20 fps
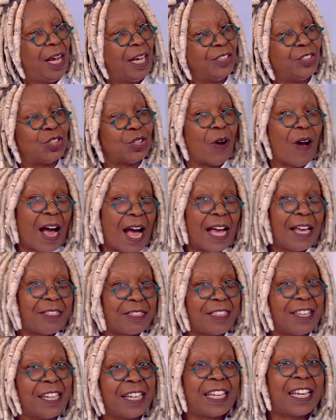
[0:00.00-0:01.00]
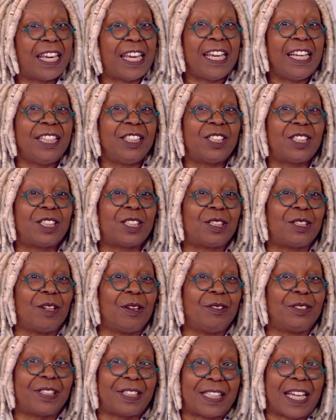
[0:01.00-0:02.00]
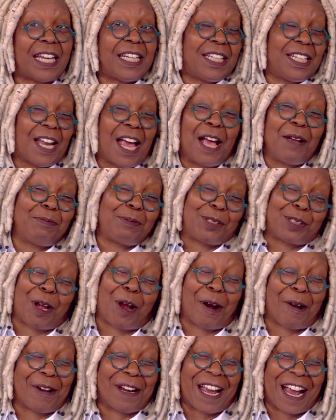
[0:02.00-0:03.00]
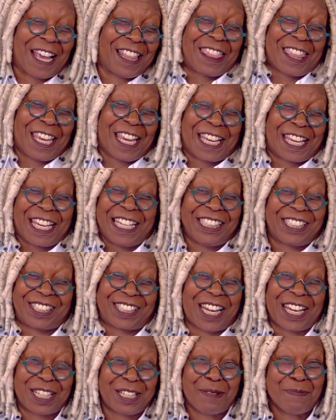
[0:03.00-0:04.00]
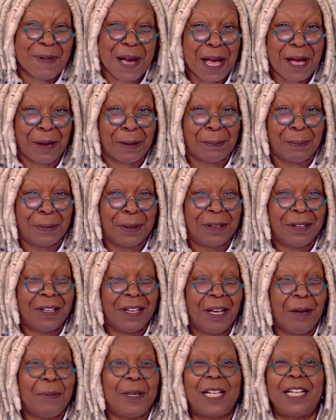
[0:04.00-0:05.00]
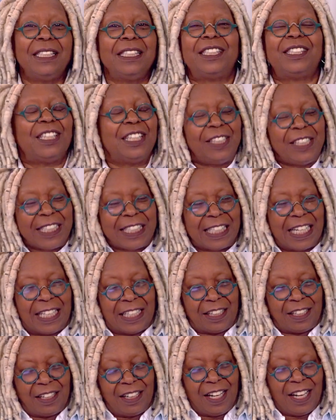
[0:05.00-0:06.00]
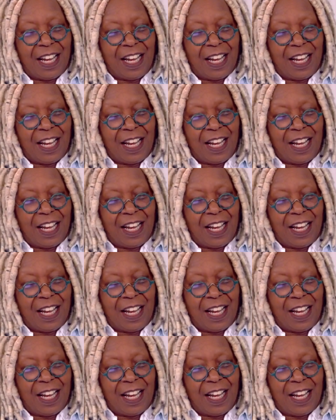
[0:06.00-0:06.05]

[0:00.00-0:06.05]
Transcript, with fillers: And so I think he's setting, I'm sorry, I setting think he's up. setting him up. Yeah. Because, listen,